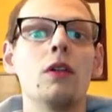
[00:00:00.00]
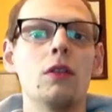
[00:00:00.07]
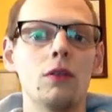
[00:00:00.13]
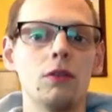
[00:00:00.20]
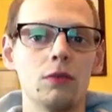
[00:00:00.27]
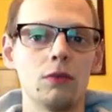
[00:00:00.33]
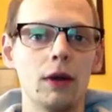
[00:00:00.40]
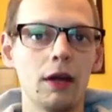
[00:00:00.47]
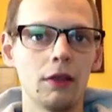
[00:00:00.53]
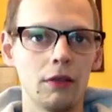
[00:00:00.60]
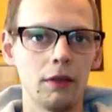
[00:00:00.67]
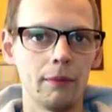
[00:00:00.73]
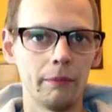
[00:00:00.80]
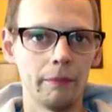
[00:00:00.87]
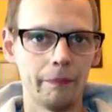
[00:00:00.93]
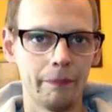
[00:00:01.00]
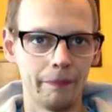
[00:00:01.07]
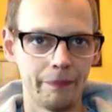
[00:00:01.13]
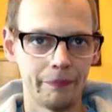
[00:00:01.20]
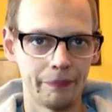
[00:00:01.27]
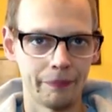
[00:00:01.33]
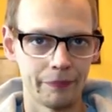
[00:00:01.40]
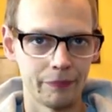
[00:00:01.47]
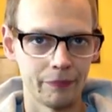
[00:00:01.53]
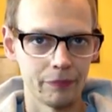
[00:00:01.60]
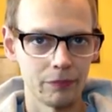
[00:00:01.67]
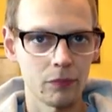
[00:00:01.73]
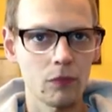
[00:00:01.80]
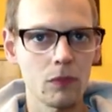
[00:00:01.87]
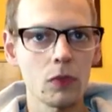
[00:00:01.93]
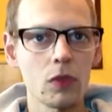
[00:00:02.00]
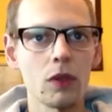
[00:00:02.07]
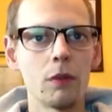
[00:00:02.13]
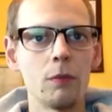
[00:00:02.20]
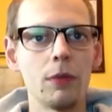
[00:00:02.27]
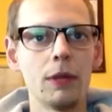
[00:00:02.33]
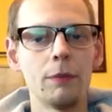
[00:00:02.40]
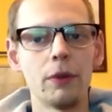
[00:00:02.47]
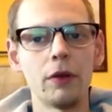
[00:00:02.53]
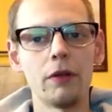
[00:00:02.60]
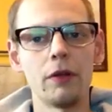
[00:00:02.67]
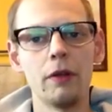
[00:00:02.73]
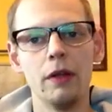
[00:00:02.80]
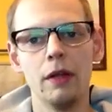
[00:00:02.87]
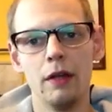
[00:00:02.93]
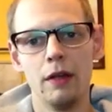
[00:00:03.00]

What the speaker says: those around them. People